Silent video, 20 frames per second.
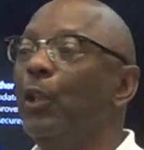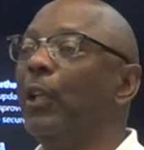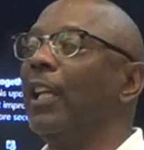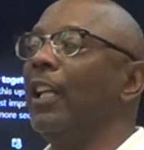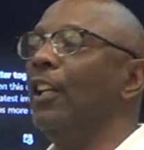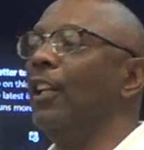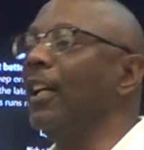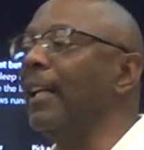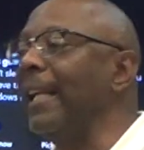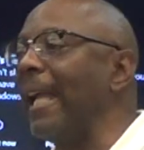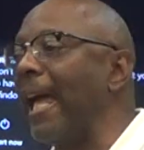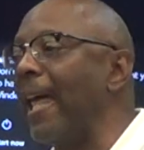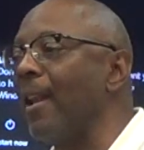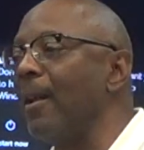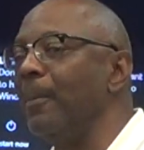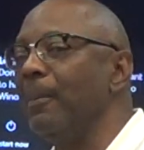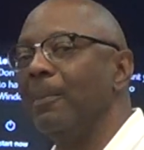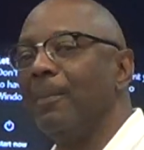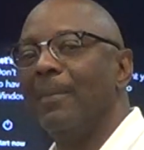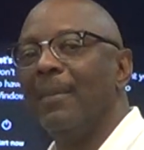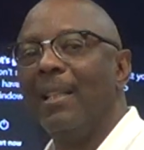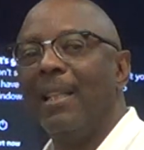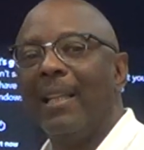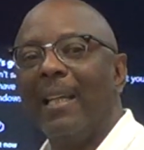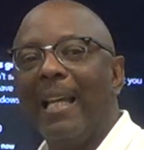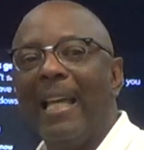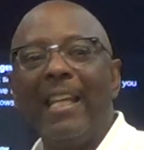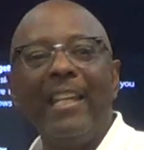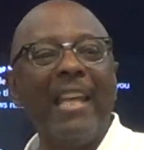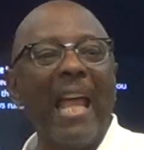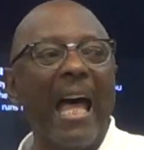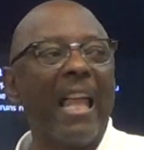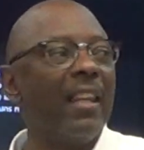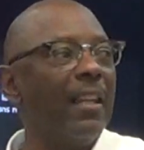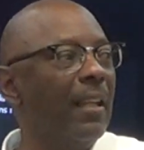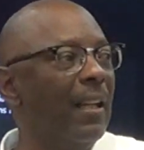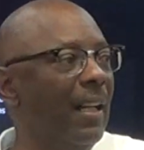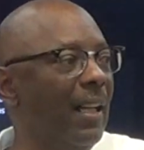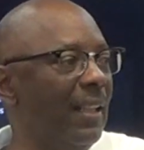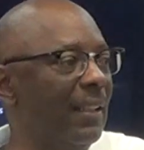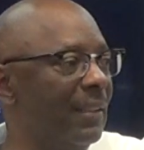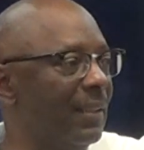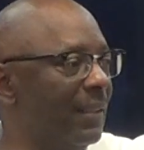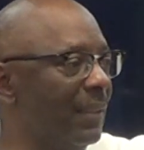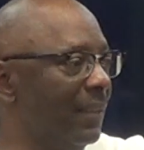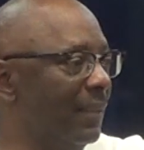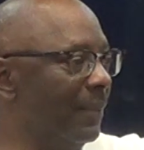You can look at them and not lust.